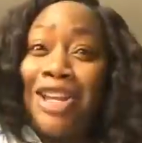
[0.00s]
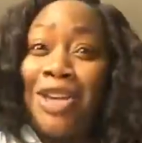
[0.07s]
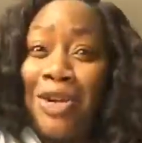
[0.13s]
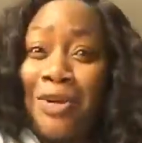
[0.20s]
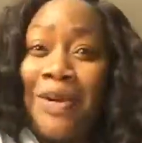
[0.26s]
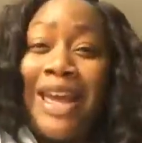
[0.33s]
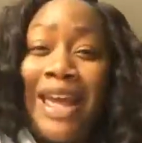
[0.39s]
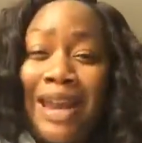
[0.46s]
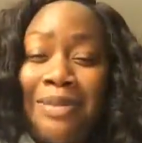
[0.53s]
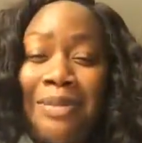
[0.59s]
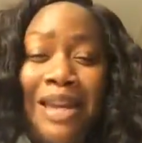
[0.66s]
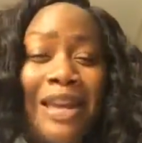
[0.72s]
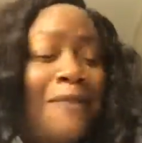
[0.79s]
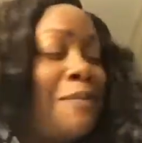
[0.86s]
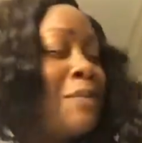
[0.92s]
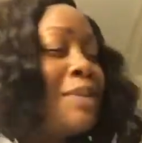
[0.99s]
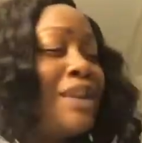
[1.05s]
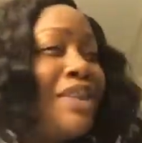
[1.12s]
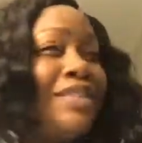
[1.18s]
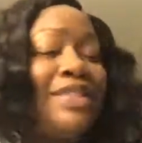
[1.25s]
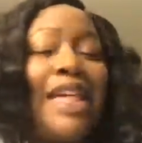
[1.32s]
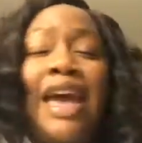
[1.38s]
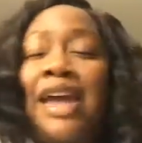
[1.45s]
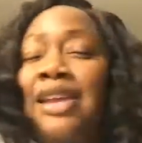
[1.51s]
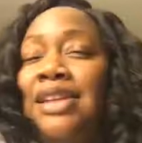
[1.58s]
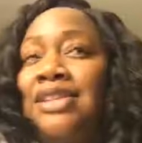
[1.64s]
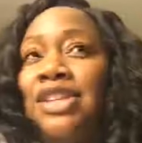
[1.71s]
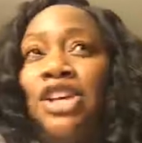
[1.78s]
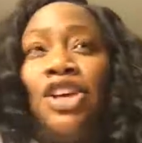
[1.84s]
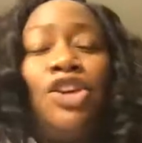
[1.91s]
of you and me, that
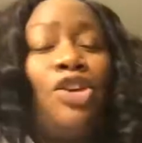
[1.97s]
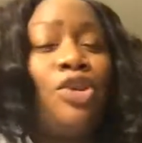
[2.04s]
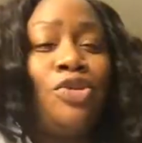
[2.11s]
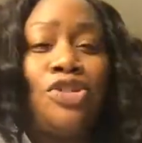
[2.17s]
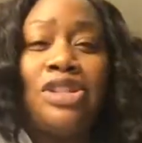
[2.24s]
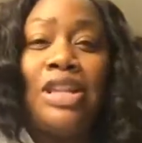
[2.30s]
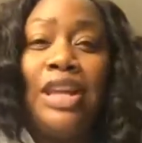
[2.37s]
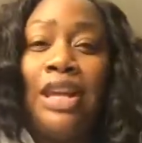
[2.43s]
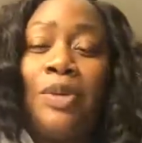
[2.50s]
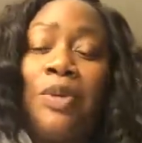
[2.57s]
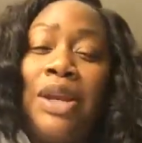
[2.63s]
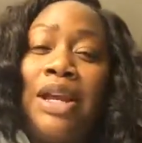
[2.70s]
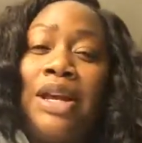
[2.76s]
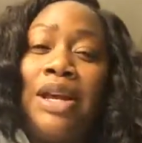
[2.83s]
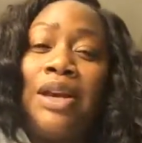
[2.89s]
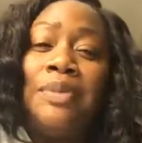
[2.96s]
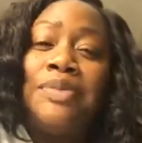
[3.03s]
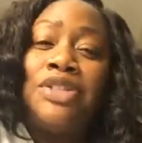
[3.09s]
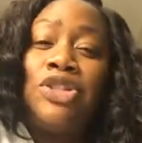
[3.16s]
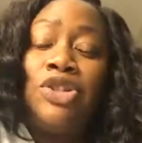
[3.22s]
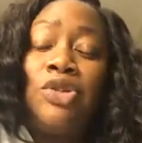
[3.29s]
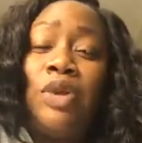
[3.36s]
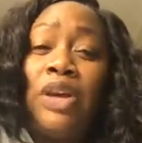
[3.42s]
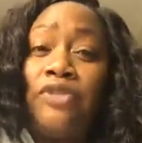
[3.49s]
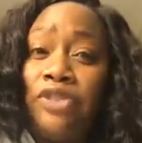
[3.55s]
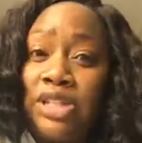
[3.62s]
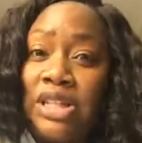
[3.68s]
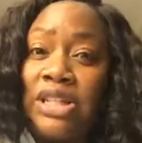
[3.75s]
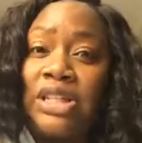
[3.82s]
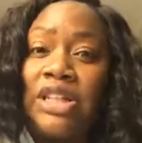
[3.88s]
is a huge thing when it comes to
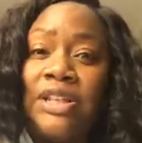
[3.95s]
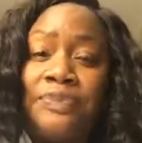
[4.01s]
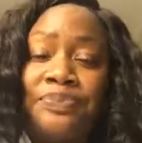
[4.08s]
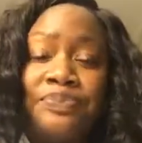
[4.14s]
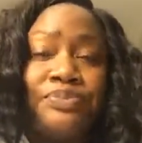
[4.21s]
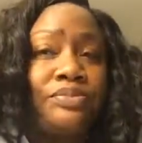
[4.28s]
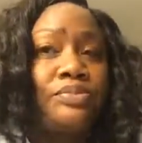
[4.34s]
infertility.